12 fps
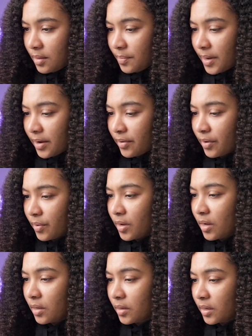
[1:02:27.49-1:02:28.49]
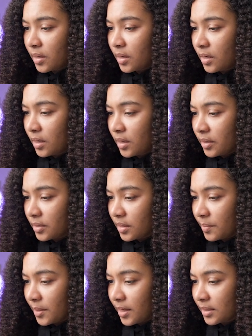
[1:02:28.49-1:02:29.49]
background color is going
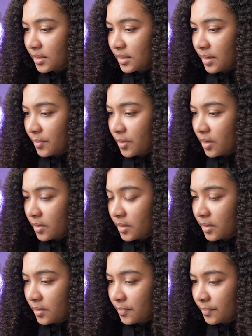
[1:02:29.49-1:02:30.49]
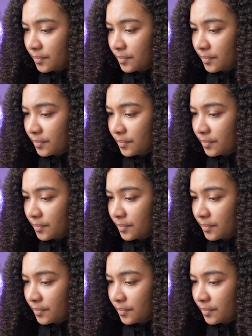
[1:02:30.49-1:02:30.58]
to be that same color.